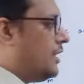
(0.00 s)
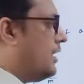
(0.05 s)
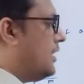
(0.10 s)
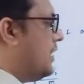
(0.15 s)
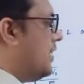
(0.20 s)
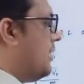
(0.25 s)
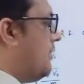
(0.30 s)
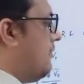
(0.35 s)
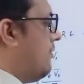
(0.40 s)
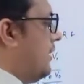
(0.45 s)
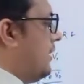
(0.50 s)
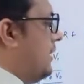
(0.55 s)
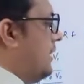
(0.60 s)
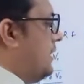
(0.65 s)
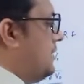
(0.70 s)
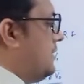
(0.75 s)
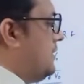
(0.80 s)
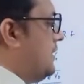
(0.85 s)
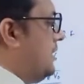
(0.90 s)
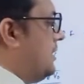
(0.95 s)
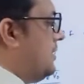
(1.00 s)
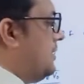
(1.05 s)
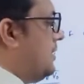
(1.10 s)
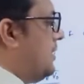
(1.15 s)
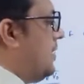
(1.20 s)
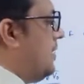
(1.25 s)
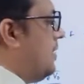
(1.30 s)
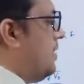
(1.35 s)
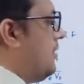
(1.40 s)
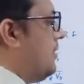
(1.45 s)
Now what is this
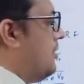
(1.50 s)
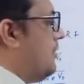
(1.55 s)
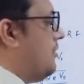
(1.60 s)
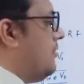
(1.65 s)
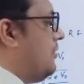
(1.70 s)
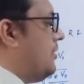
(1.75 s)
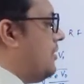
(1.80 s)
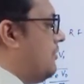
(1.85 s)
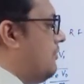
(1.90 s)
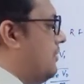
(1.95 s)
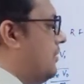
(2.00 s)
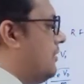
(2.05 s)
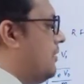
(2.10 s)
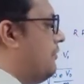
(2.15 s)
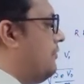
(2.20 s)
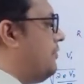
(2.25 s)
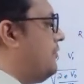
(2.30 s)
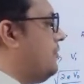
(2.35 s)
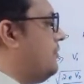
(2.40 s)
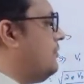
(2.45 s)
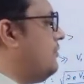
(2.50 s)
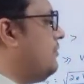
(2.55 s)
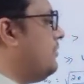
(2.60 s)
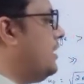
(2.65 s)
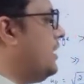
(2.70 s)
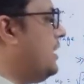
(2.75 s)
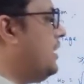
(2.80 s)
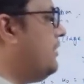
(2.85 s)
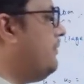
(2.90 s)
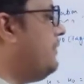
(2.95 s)
root over of
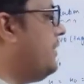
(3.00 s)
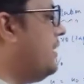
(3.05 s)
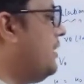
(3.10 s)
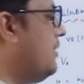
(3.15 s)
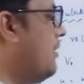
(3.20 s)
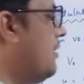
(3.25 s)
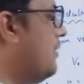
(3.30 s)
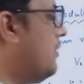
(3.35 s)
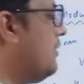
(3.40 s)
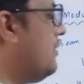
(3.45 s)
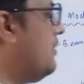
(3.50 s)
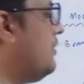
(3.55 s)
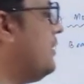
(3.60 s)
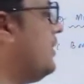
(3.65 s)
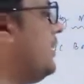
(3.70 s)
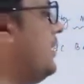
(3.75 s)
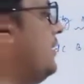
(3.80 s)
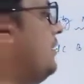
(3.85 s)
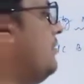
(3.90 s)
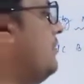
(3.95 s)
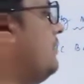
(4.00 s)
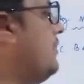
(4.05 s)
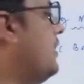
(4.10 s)
2e V naught into